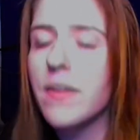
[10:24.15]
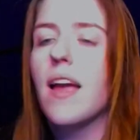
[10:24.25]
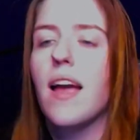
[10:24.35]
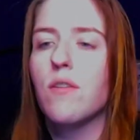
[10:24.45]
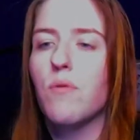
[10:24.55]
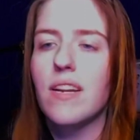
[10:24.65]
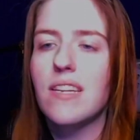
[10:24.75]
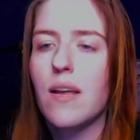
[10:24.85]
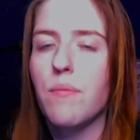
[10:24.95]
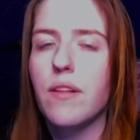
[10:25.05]
And one
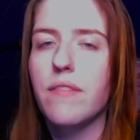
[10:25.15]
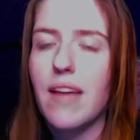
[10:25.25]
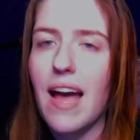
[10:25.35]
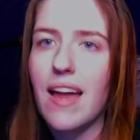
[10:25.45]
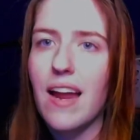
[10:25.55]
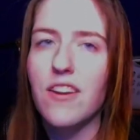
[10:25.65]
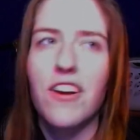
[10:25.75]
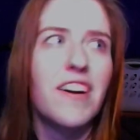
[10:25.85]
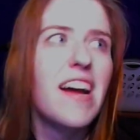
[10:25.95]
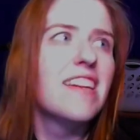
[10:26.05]
example of that, I know
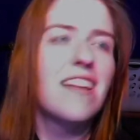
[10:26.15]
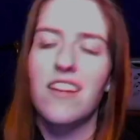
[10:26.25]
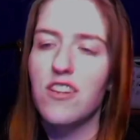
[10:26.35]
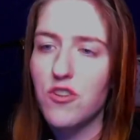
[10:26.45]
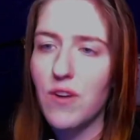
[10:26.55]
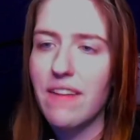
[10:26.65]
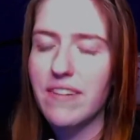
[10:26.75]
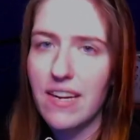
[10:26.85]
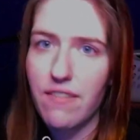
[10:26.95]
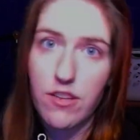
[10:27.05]
Dead End Drive
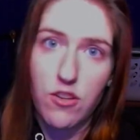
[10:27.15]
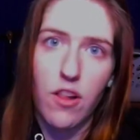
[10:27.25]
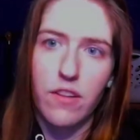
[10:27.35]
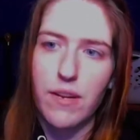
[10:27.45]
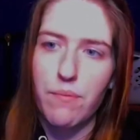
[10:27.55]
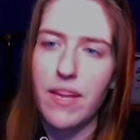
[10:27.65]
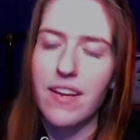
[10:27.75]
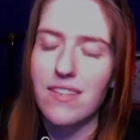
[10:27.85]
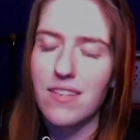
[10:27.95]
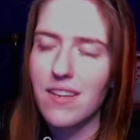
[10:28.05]
kind of has all of it
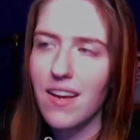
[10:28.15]
because